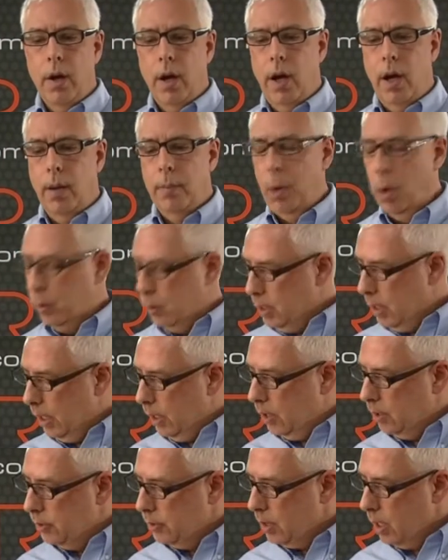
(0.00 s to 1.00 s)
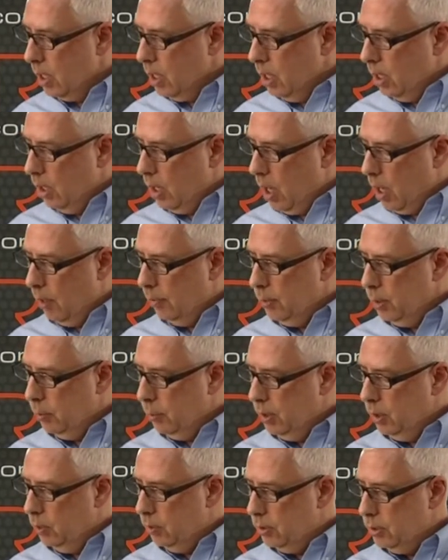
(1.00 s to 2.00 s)
hotels, you
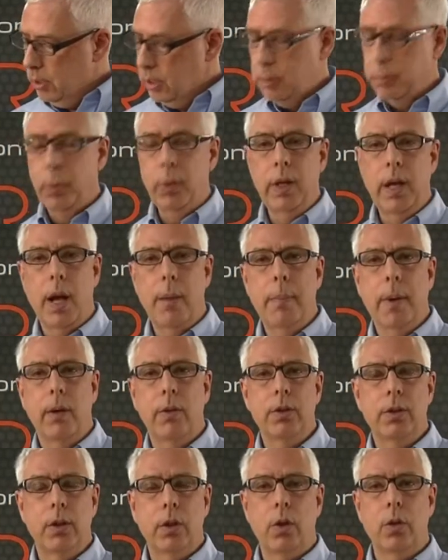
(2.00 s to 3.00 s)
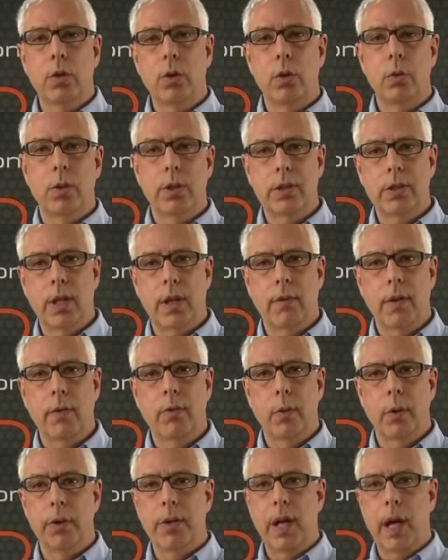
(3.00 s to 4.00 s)
would use these preamp outs to go to a 70
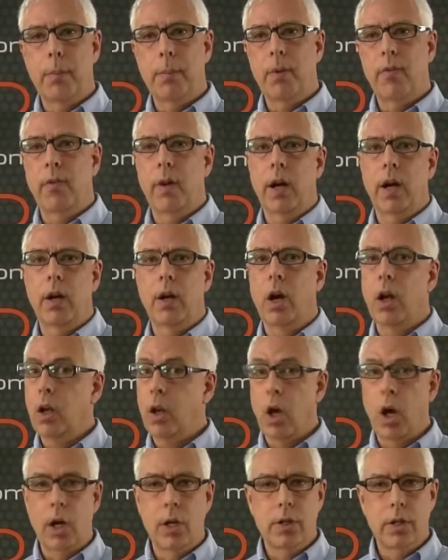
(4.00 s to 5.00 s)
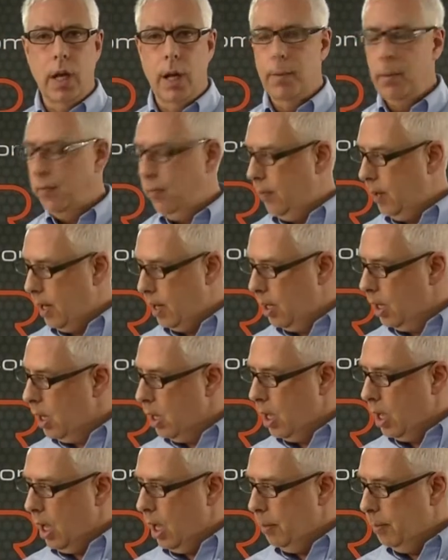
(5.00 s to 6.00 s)
volt amplifier, a large amplifier.
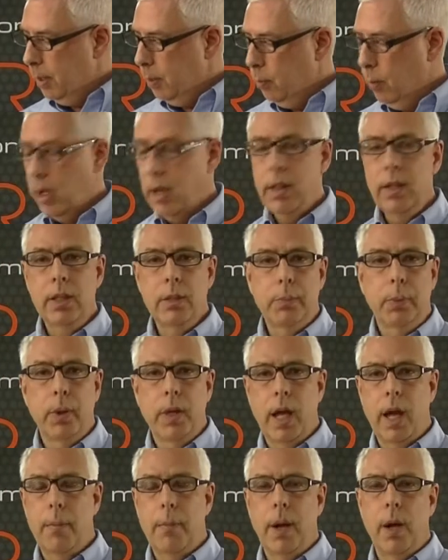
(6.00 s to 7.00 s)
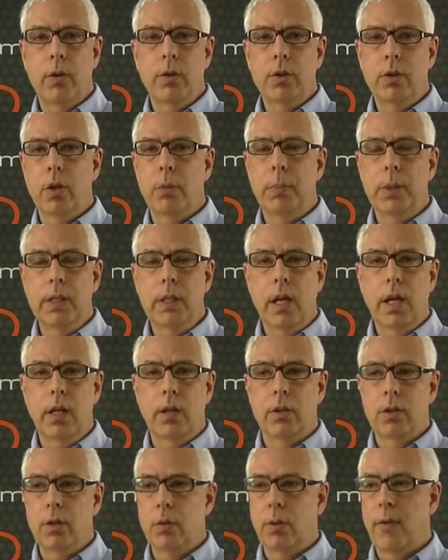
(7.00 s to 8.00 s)
I mean, one of these preamp outs could be
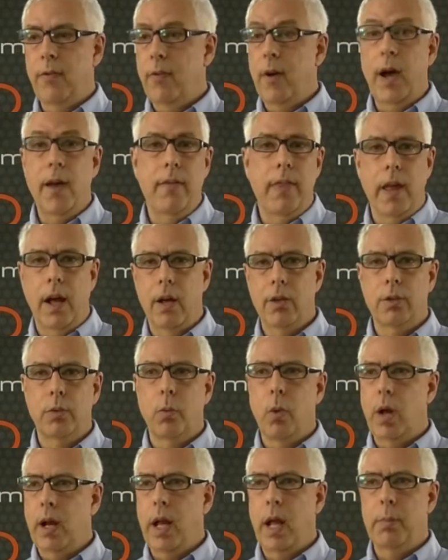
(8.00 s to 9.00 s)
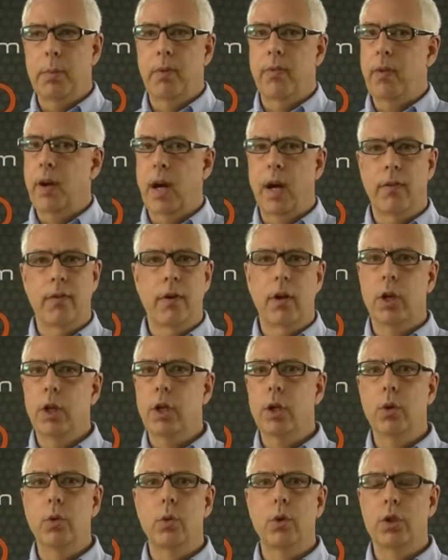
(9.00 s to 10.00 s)
taken to a 5,000 watt amplifier for a
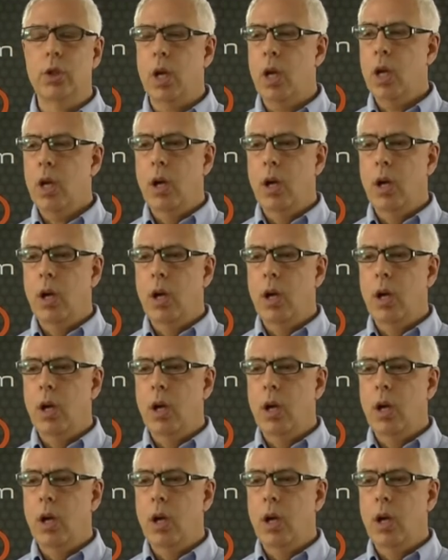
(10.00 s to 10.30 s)
huge